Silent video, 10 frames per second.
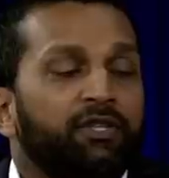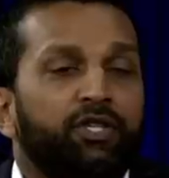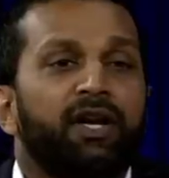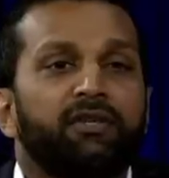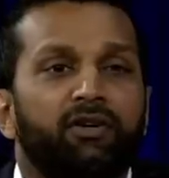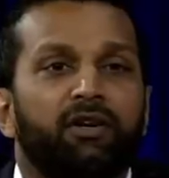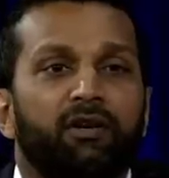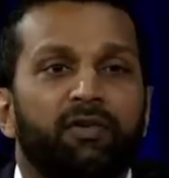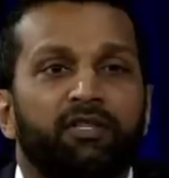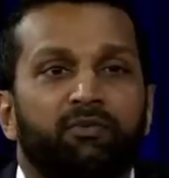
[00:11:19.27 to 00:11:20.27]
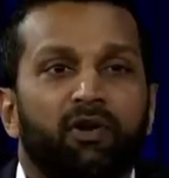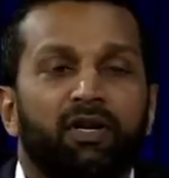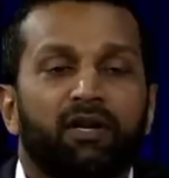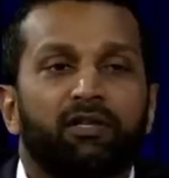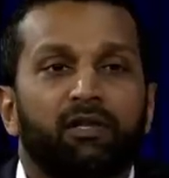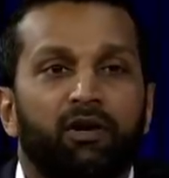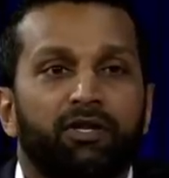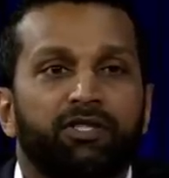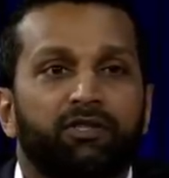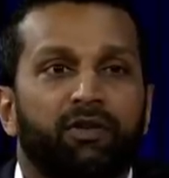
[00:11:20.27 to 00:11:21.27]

John Durham is working on the largest